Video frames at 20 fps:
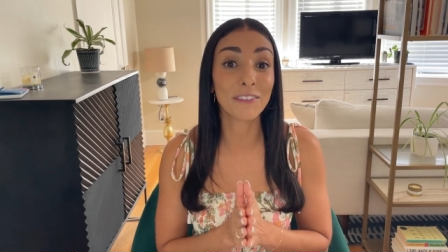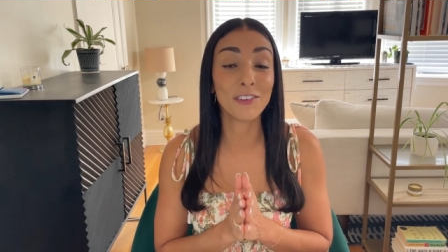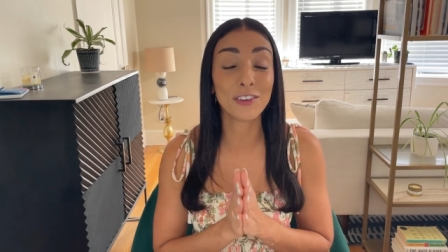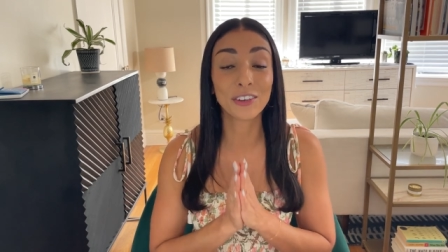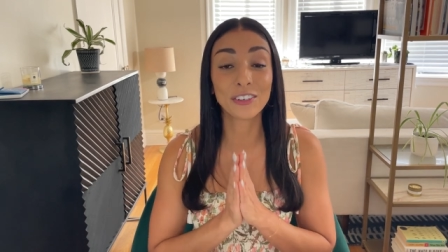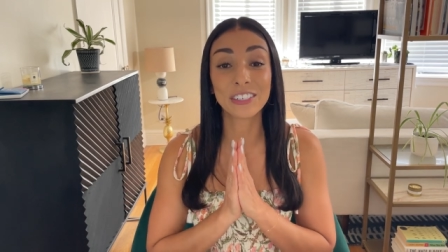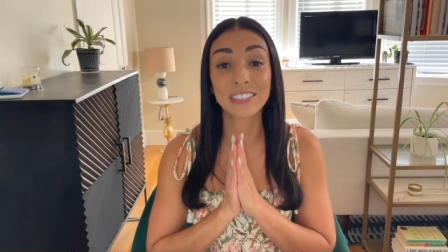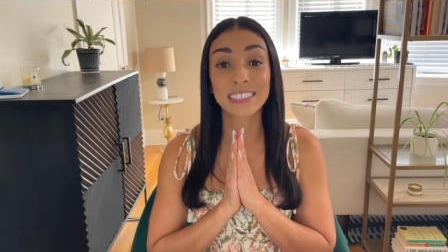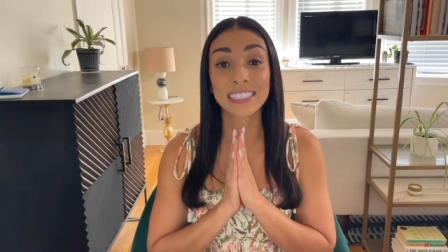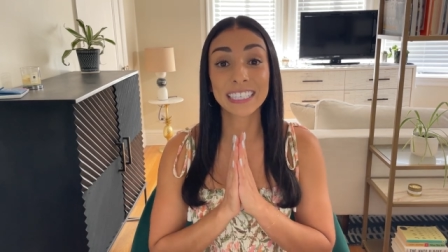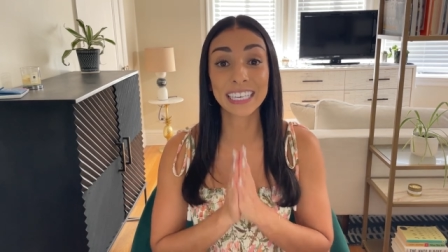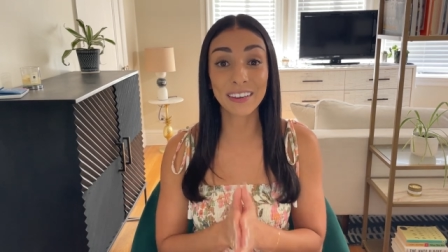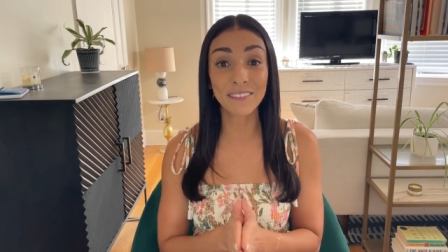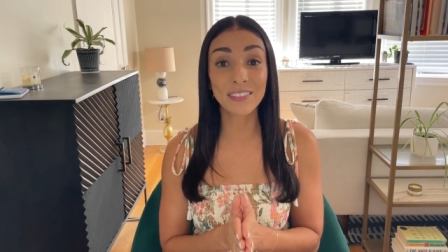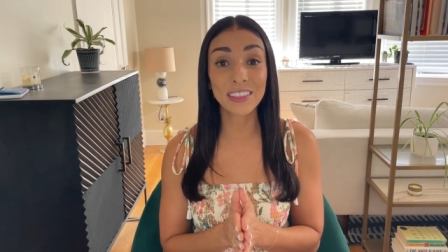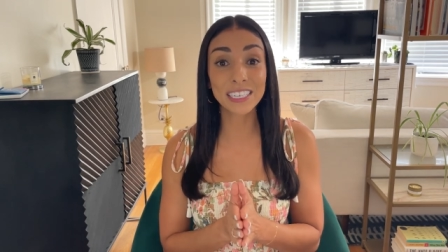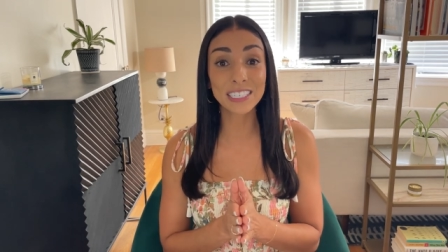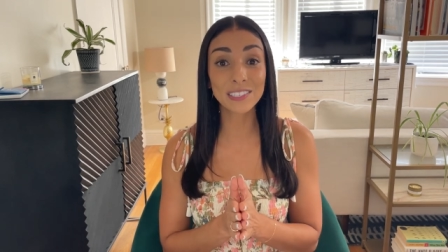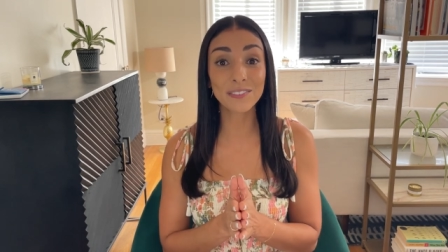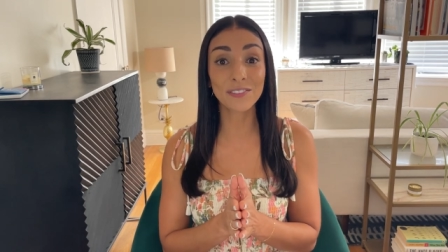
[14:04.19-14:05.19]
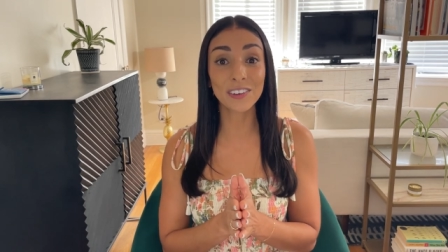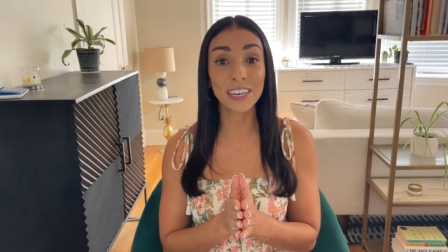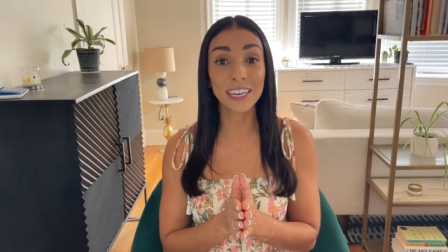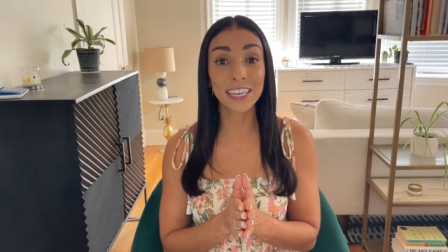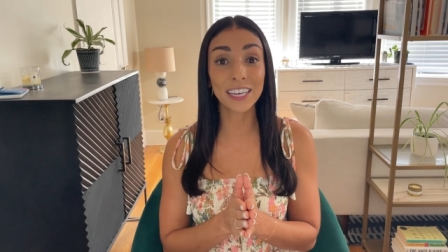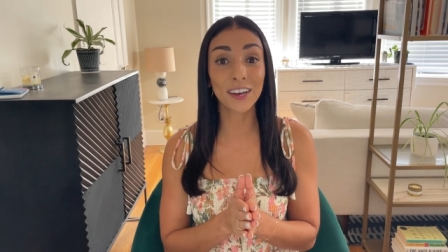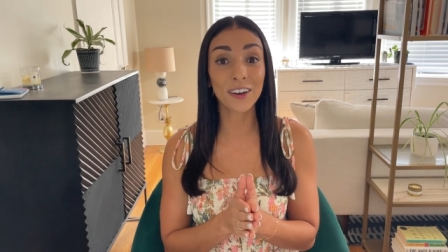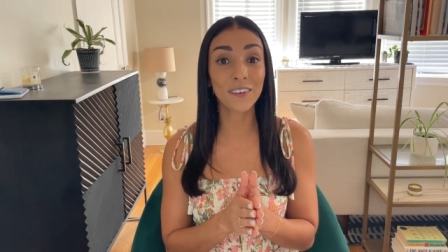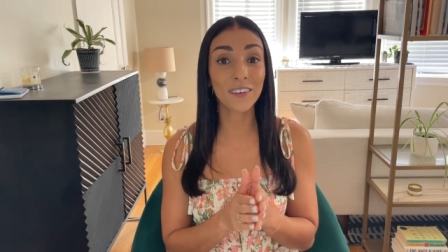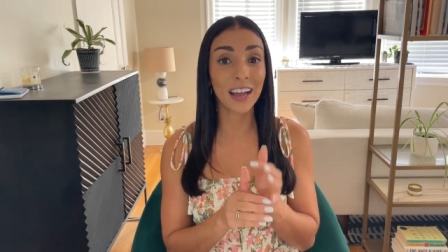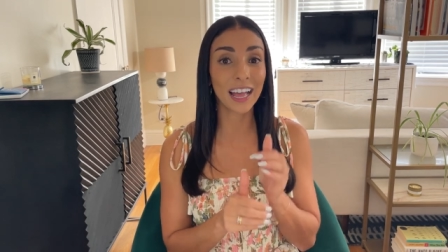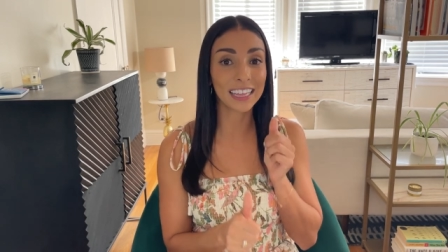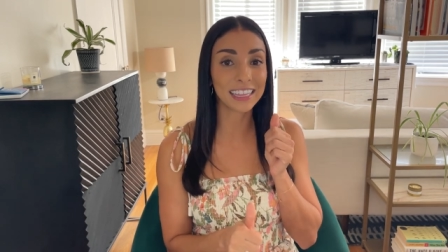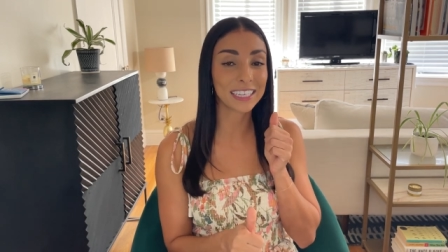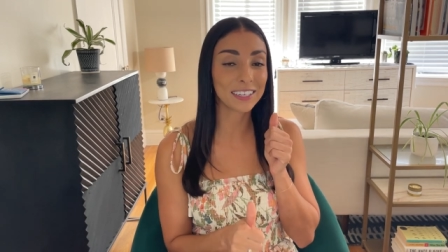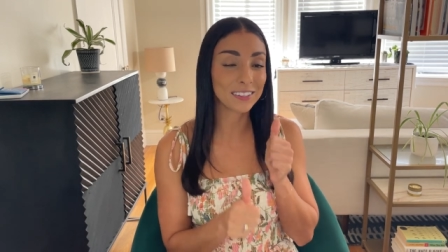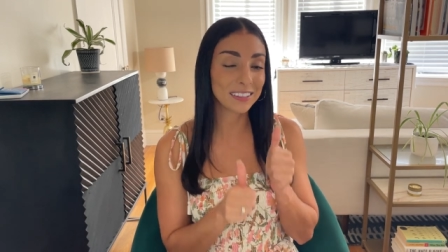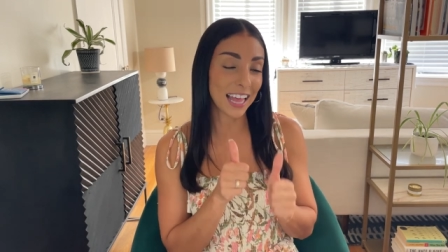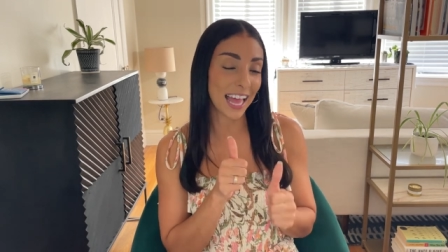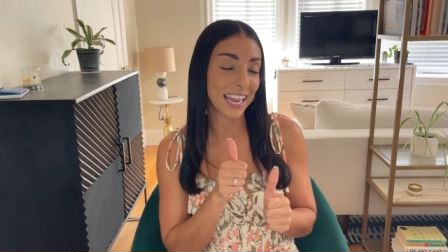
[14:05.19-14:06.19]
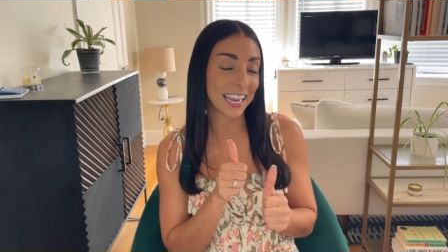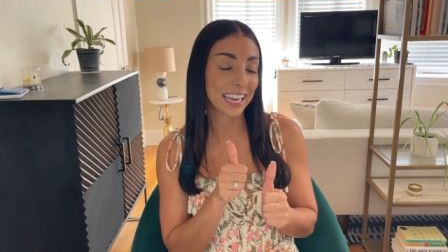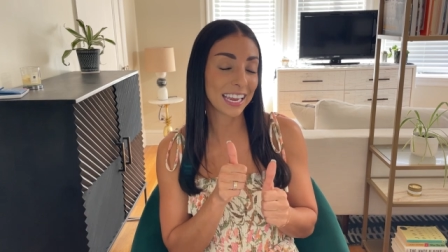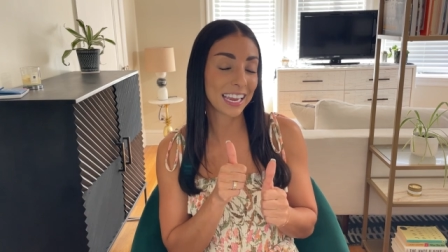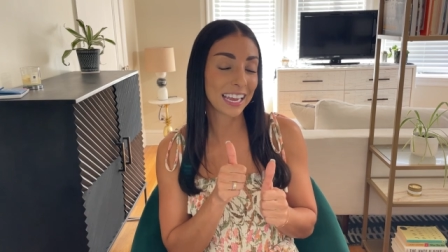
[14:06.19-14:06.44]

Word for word: you could just give this video a little like.